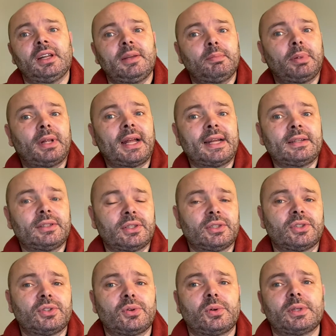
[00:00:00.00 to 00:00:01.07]
planned and
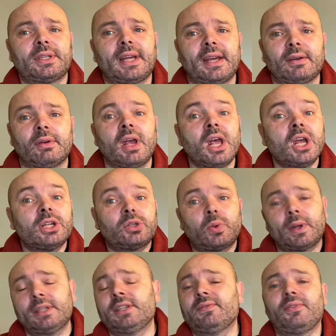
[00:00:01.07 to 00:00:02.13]
sought out,
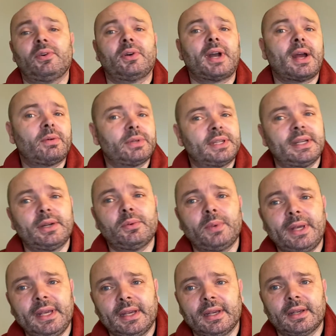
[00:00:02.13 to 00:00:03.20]
24 hours in a
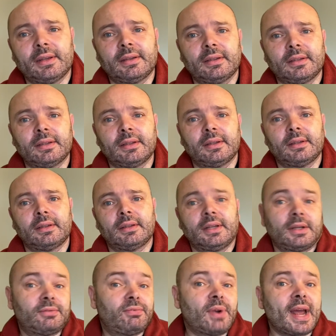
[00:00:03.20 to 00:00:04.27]
week.
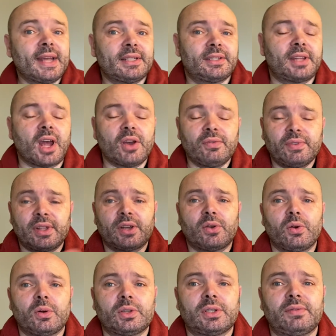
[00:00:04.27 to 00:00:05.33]
Rest over the
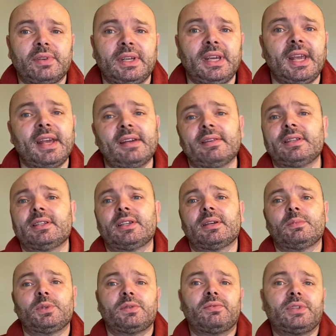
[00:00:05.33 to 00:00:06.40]
course of a year in
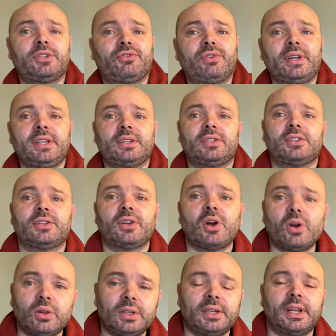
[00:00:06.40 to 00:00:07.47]
terms of retreats and
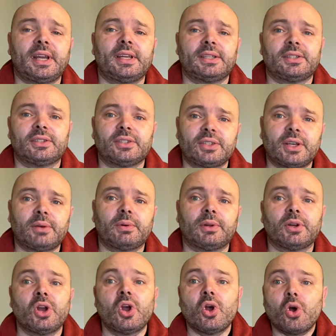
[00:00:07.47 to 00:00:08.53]
holidays and so on.
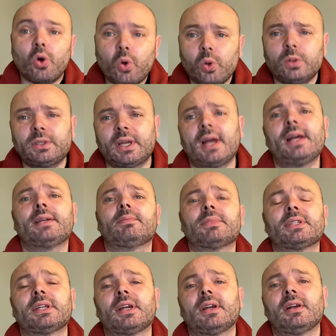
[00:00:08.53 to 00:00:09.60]
All
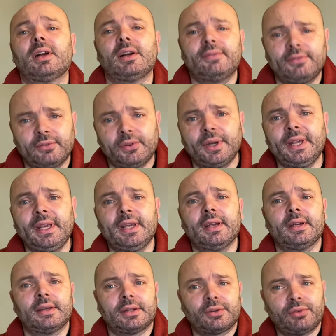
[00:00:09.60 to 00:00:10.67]
times of
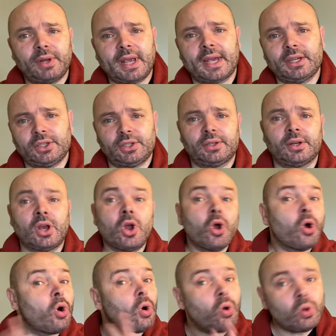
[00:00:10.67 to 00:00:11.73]
recreation.
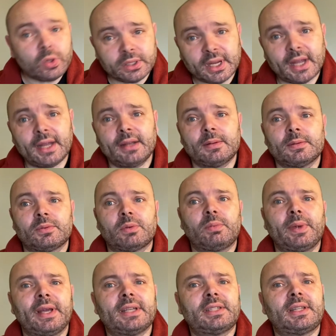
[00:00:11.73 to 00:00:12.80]
All times when
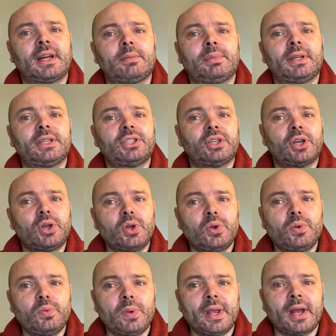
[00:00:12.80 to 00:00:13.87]
we establish who
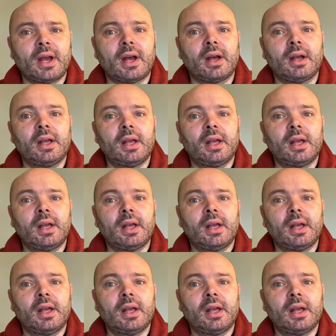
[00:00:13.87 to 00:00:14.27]
we are